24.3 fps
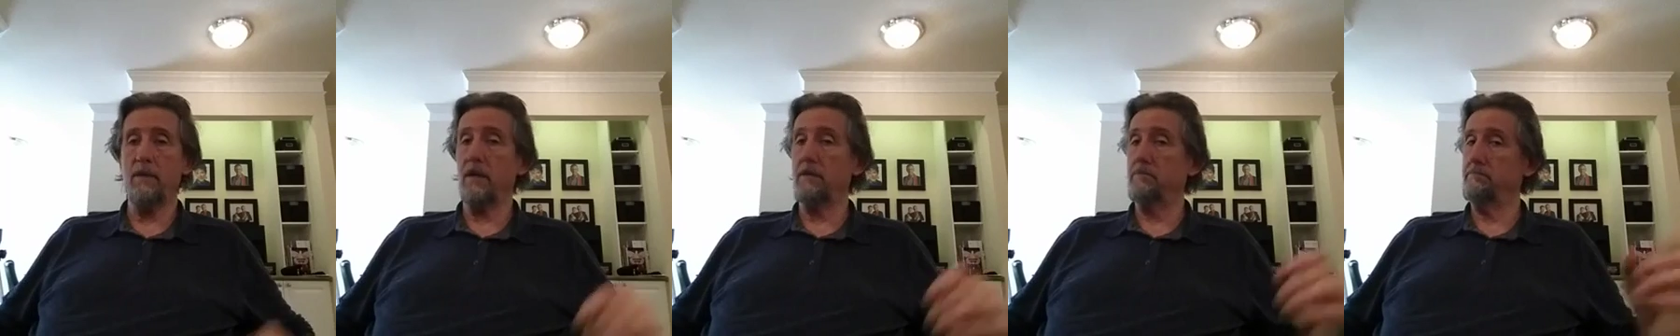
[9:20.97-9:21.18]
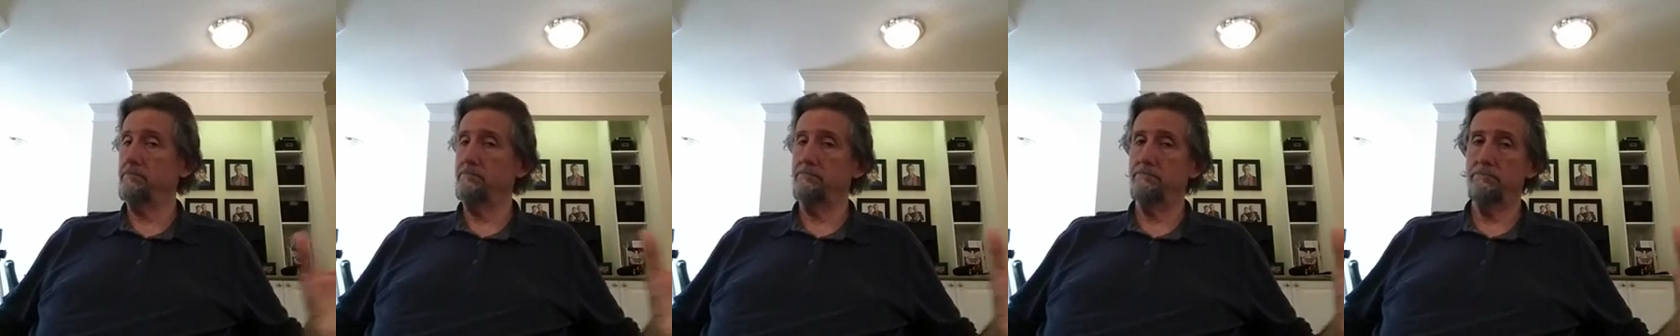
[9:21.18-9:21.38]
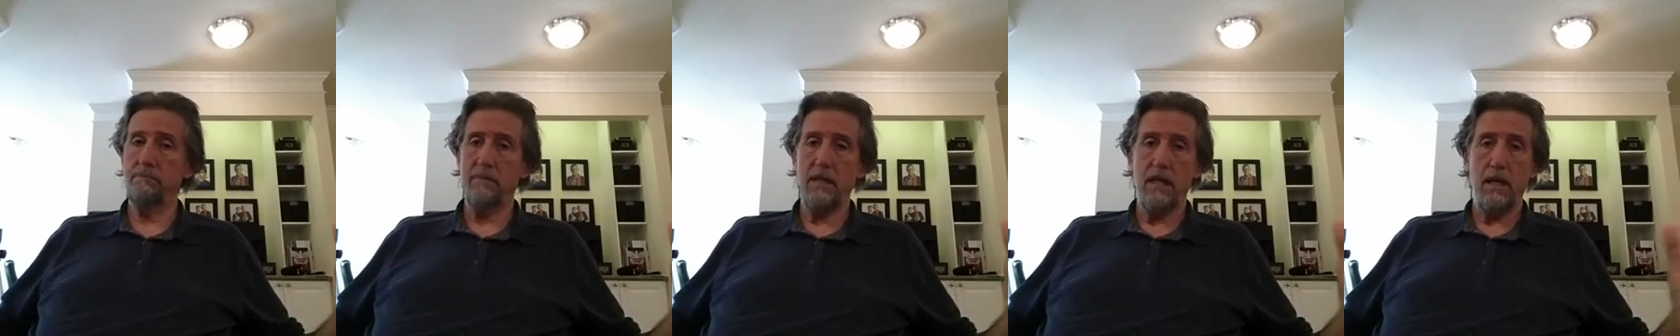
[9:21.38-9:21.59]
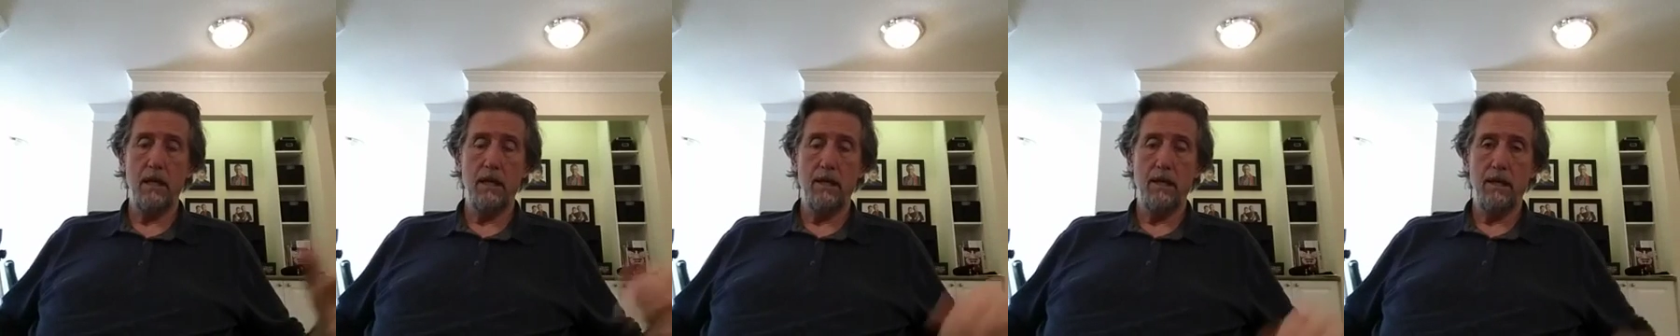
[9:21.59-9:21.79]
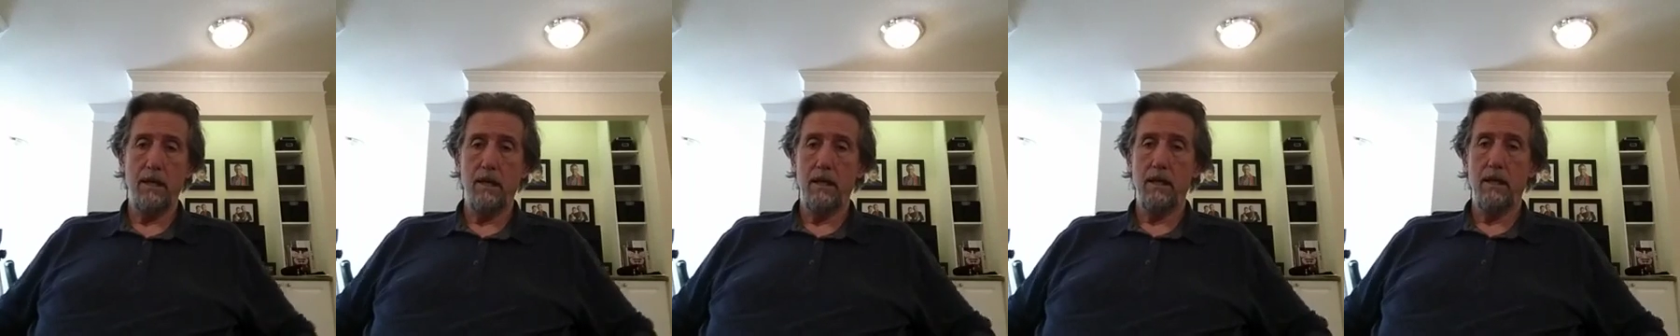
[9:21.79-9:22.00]
in
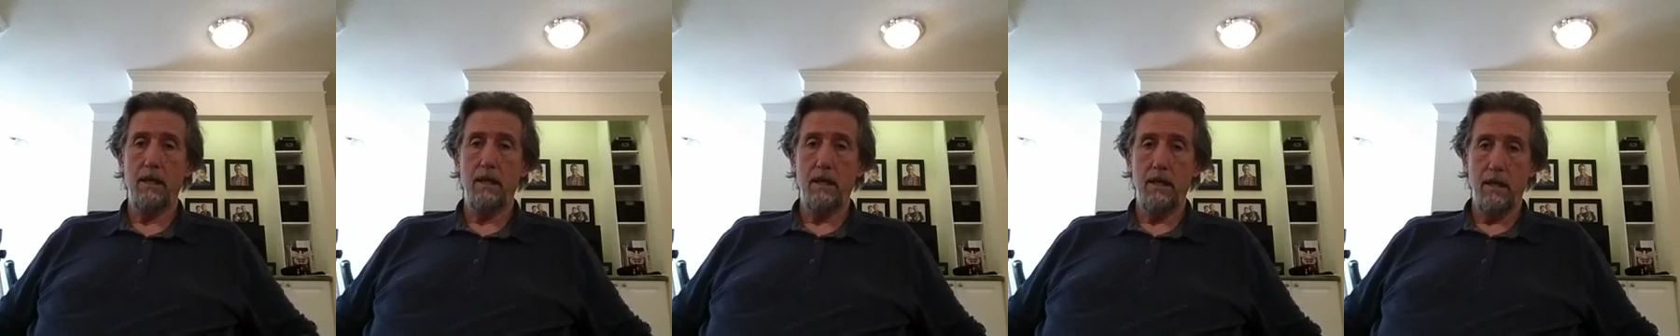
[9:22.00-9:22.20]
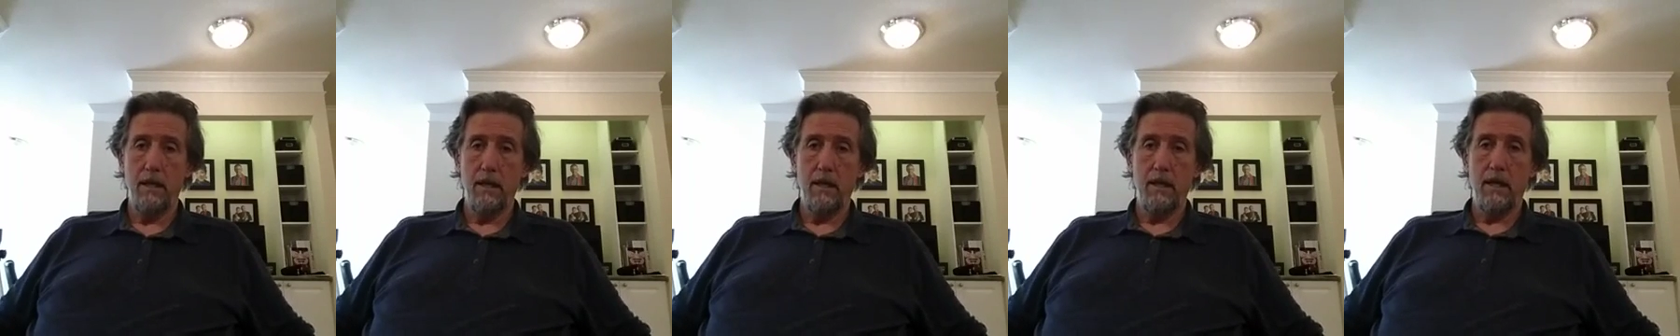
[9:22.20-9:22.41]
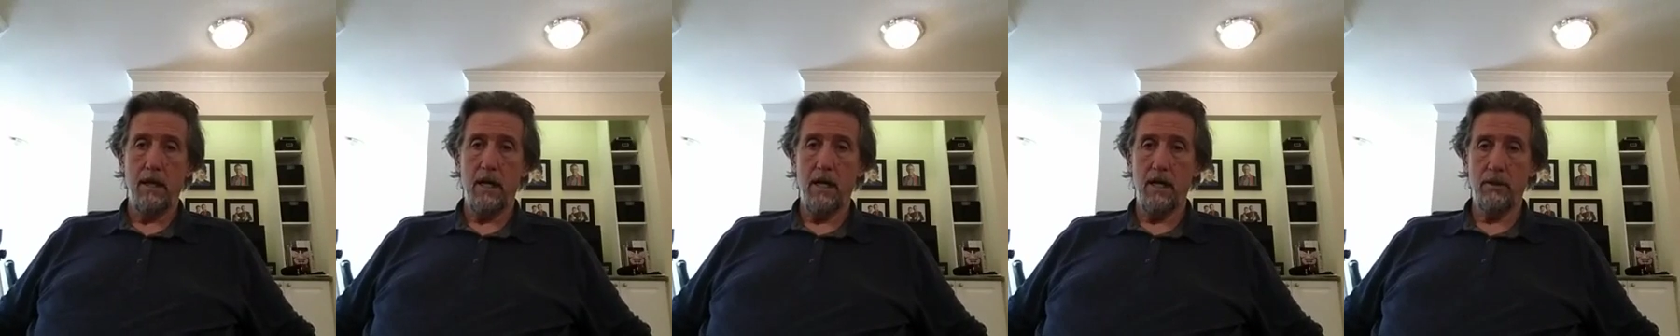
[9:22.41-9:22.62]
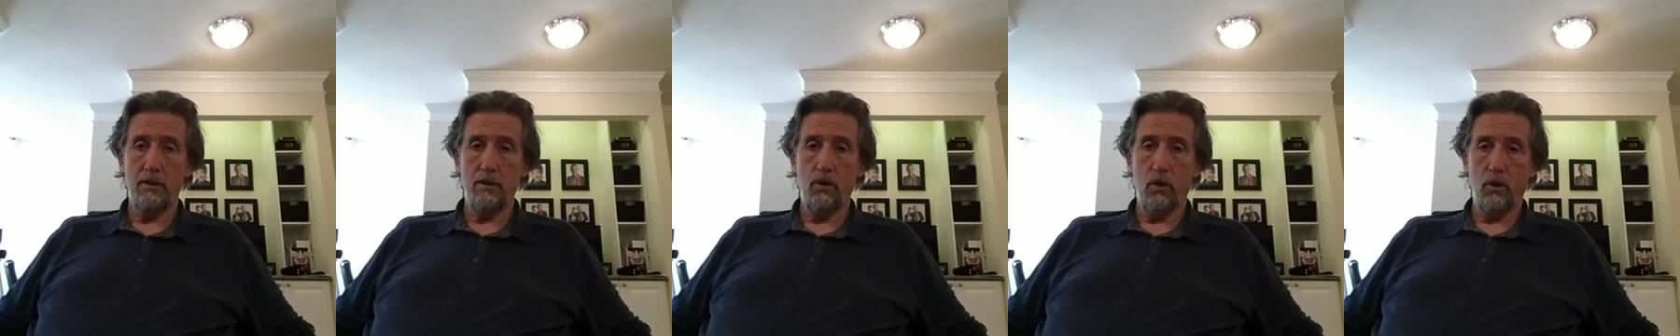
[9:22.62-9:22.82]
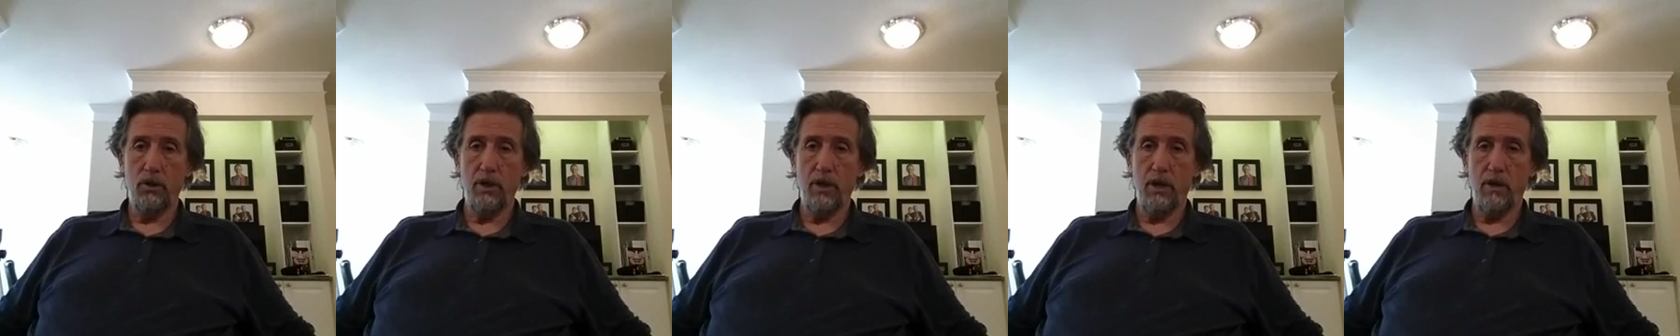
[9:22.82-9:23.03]

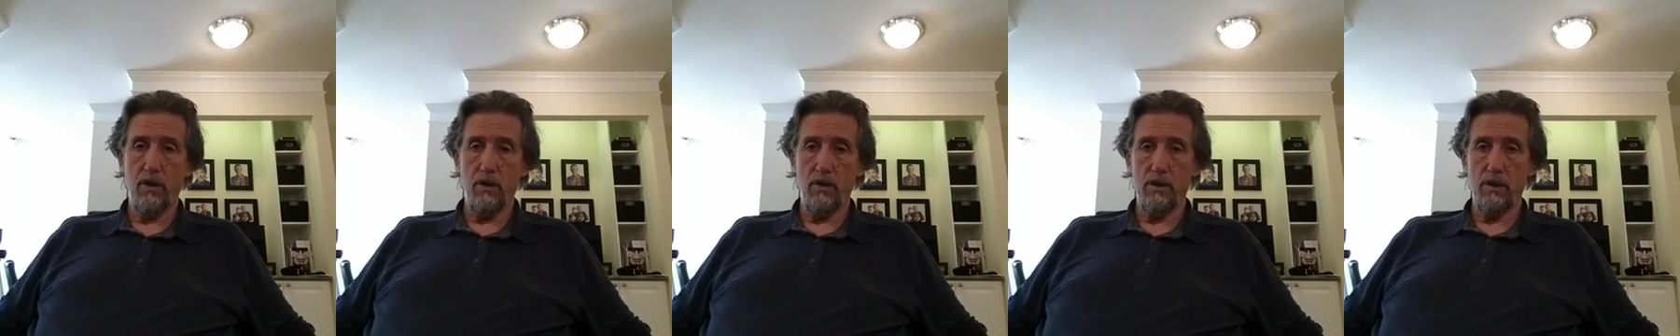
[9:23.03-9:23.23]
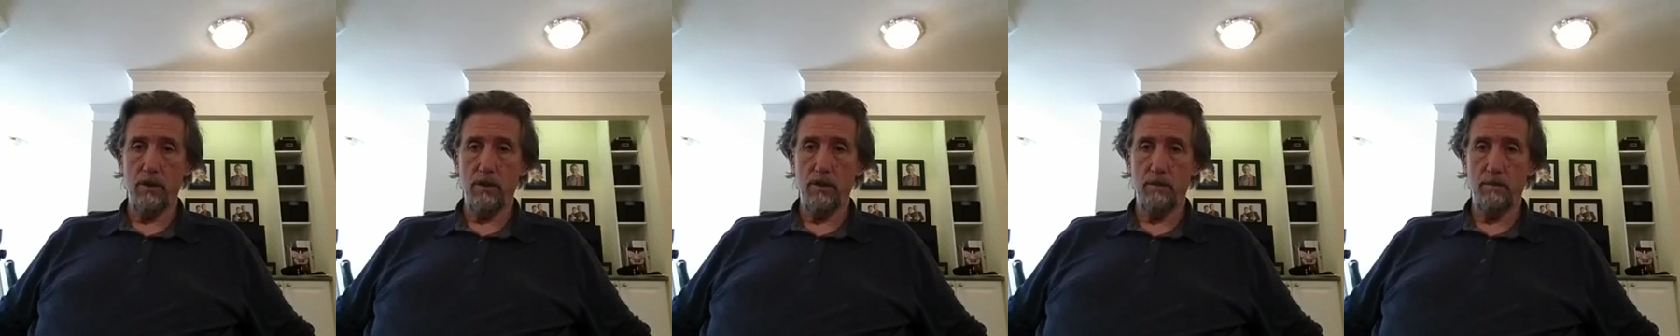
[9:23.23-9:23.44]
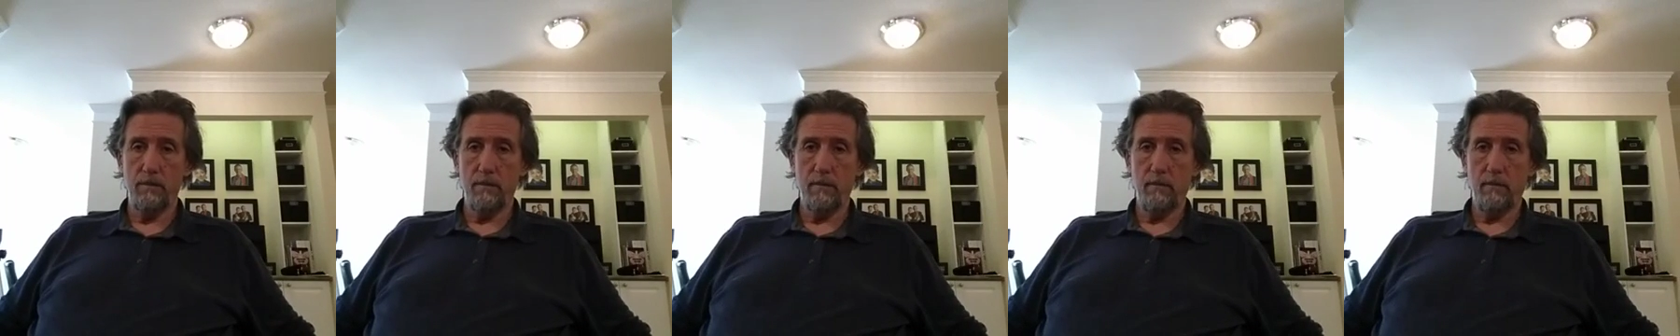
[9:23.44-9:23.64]
untold years.